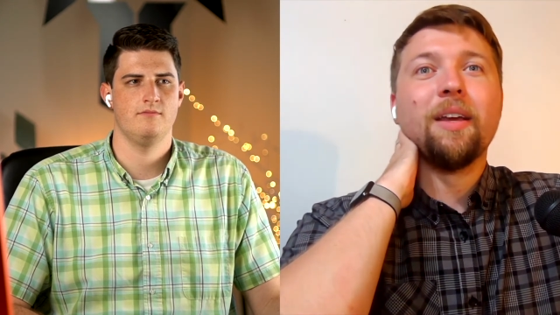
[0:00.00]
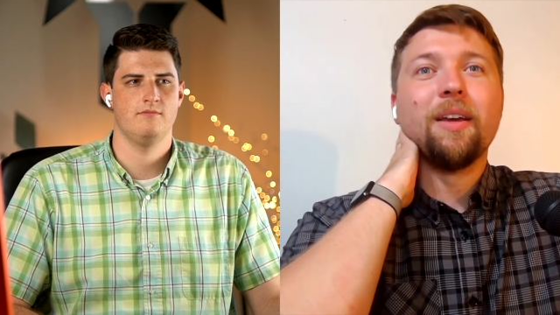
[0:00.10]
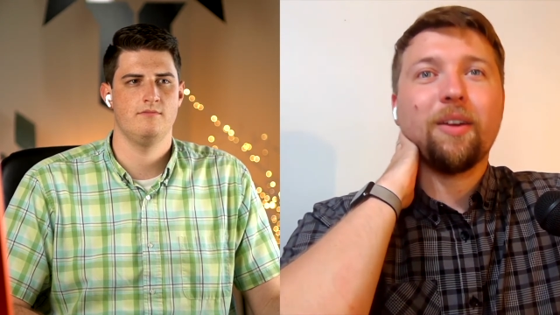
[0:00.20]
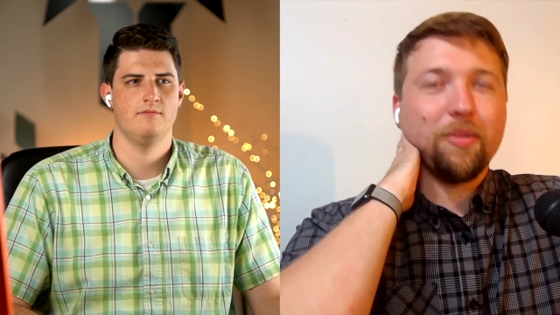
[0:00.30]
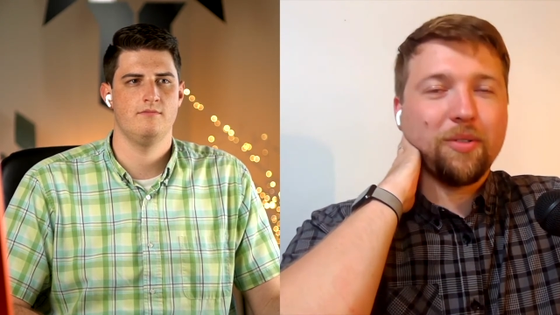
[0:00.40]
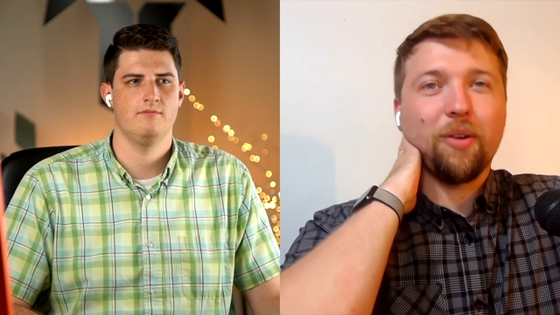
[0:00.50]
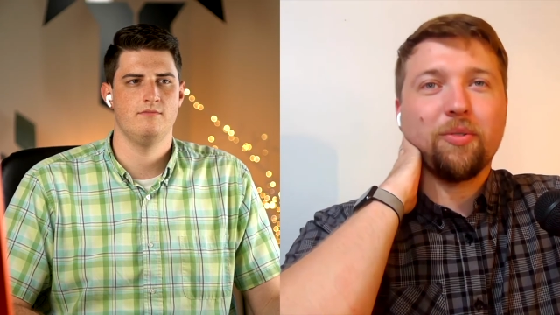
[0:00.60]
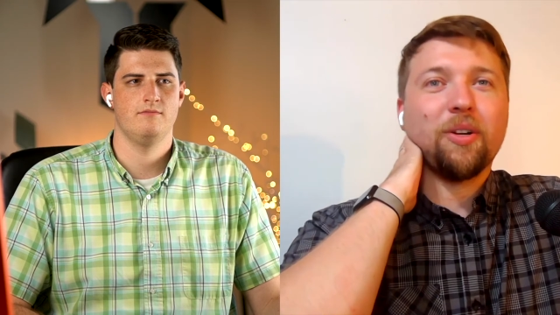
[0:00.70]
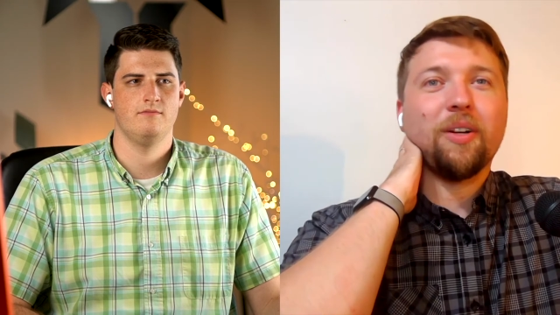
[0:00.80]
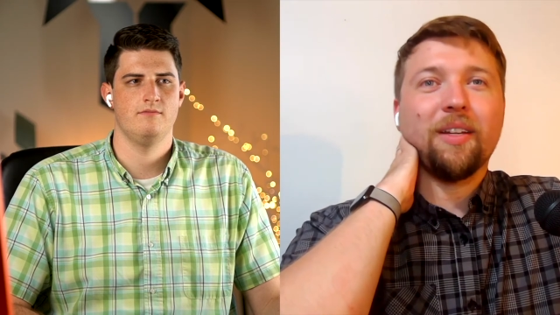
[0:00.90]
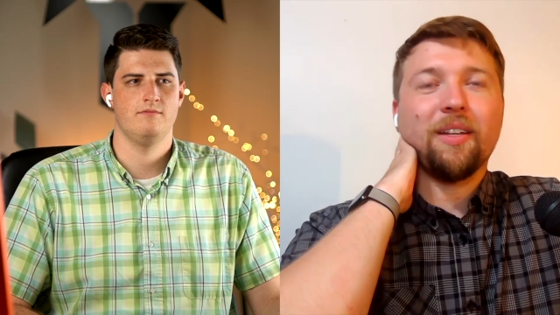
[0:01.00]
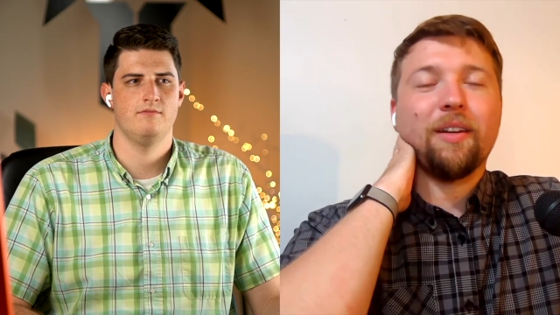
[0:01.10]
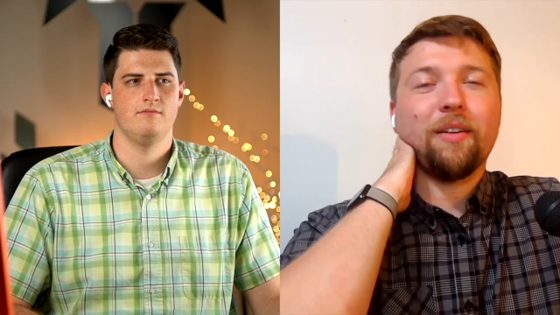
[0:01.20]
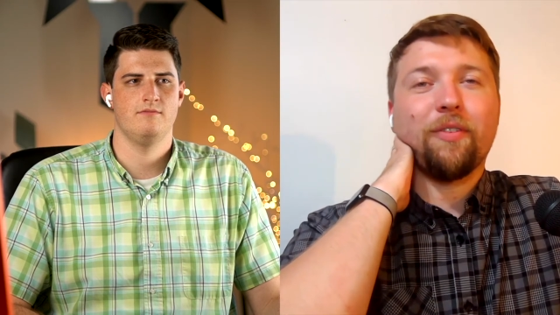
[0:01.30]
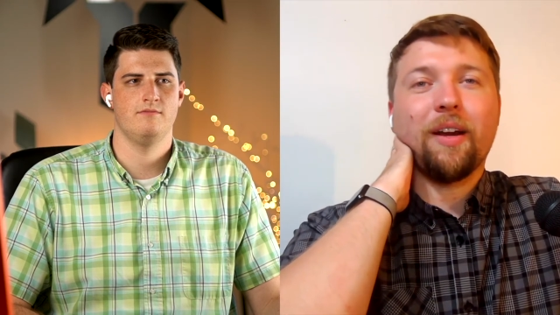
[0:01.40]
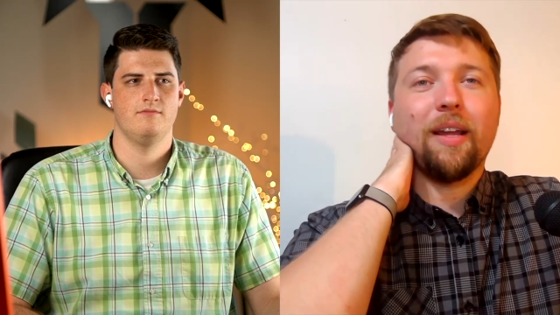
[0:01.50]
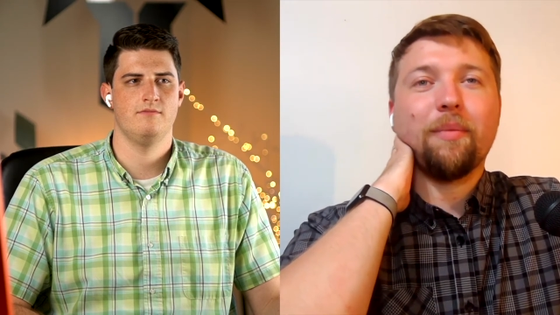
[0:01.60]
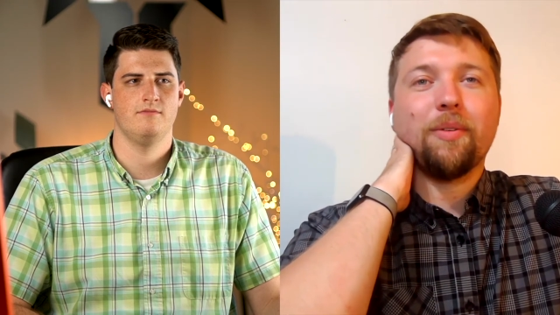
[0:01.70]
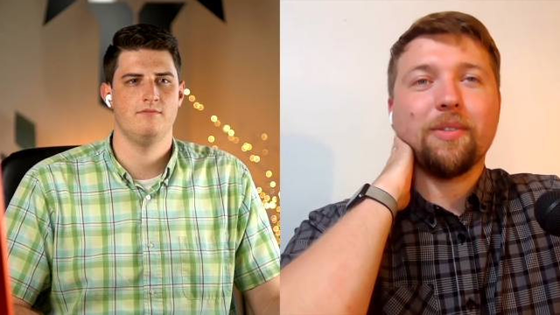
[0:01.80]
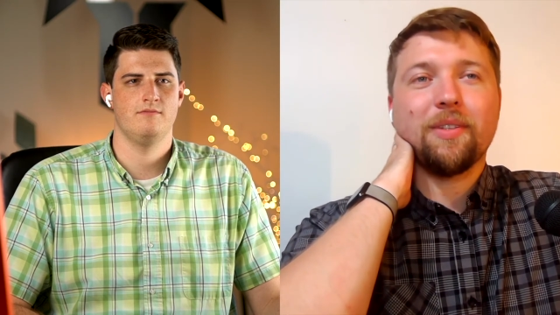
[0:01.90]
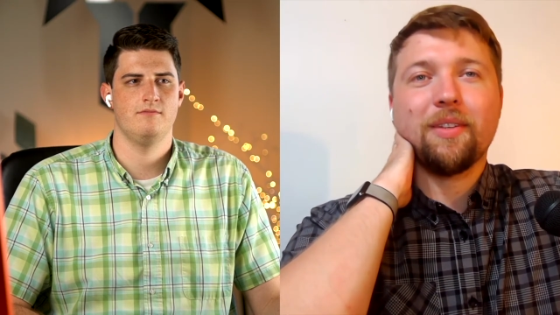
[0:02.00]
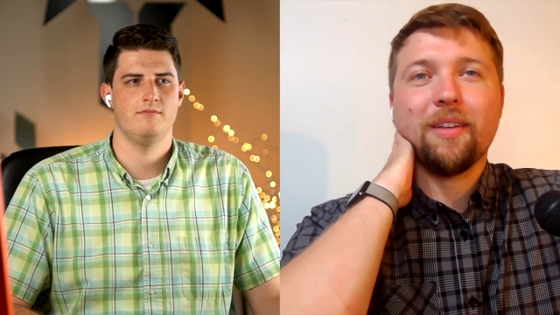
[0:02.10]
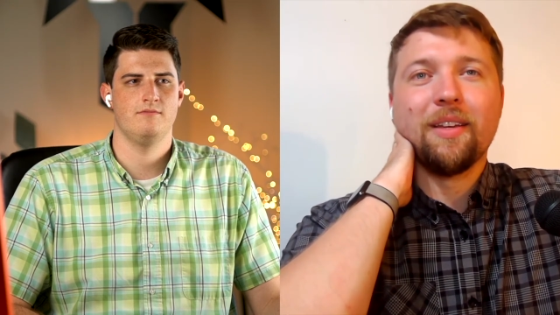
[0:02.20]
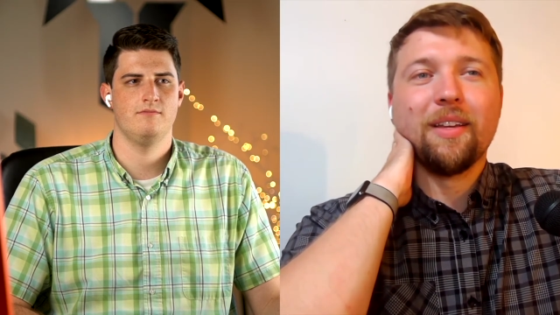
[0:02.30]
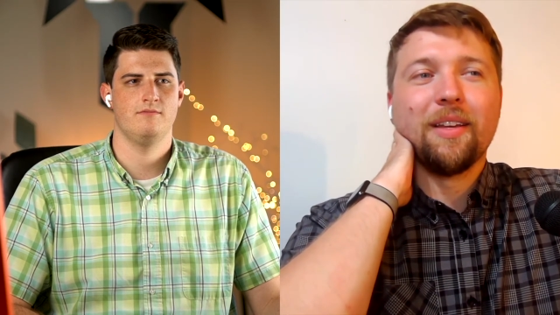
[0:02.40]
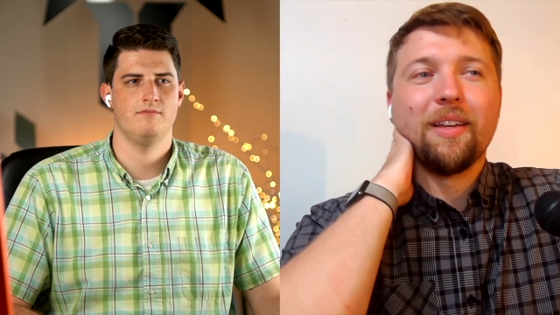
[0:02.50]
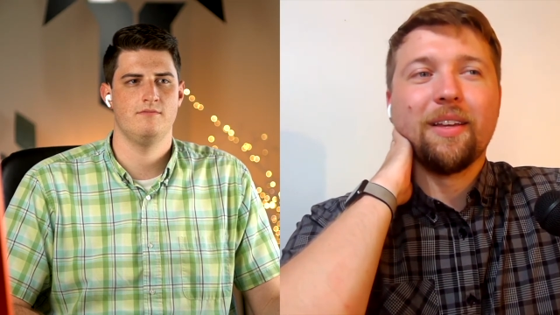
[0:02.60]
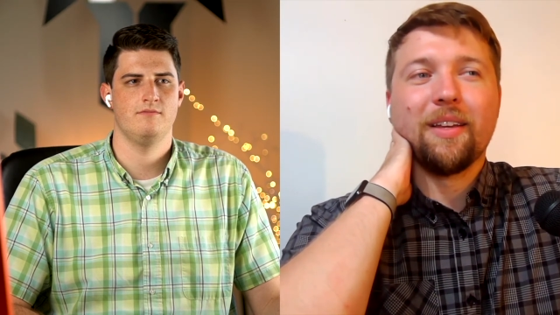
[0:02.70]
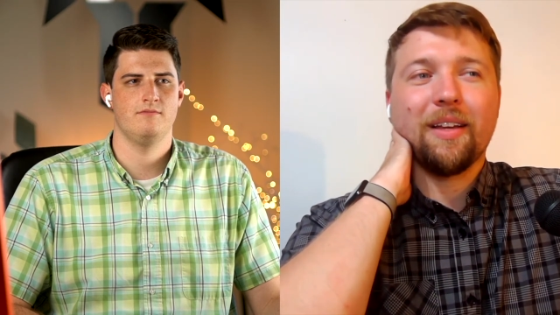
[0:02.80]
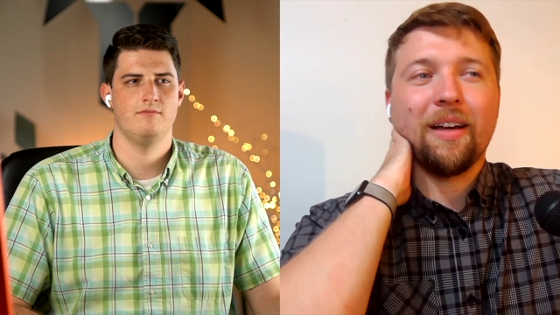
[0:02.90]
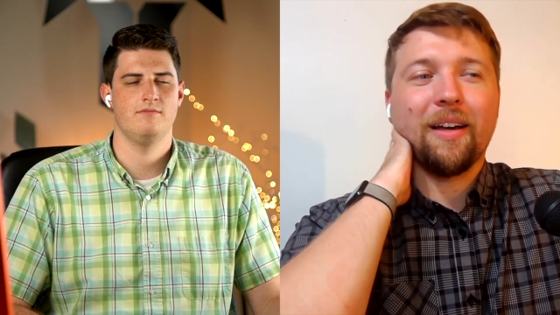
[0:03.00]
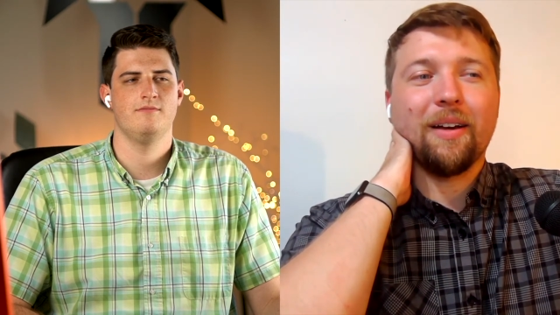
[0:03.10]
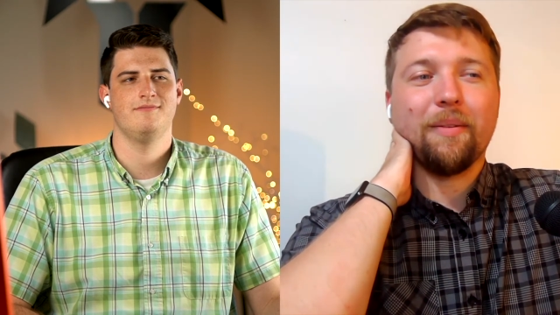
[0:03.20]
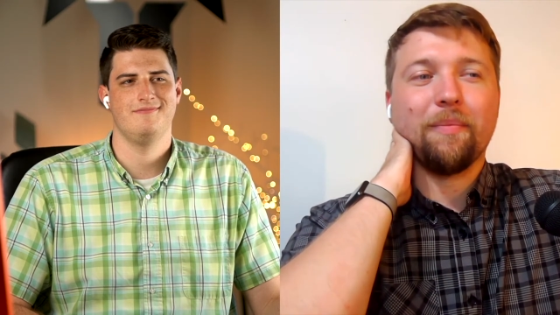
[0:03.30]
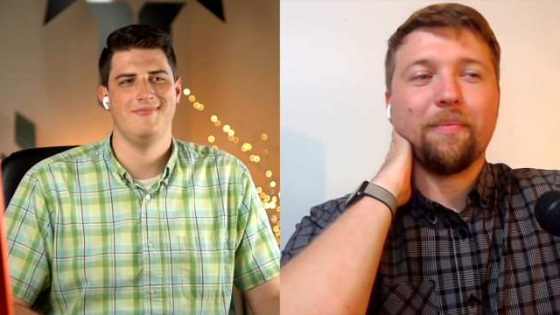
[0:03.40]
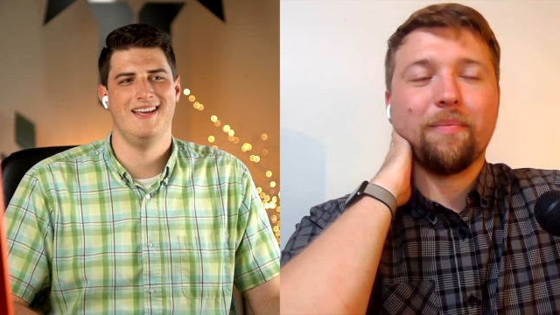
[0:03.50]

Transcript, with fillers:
Speaker 1: Kuzco turning into different animals. Um,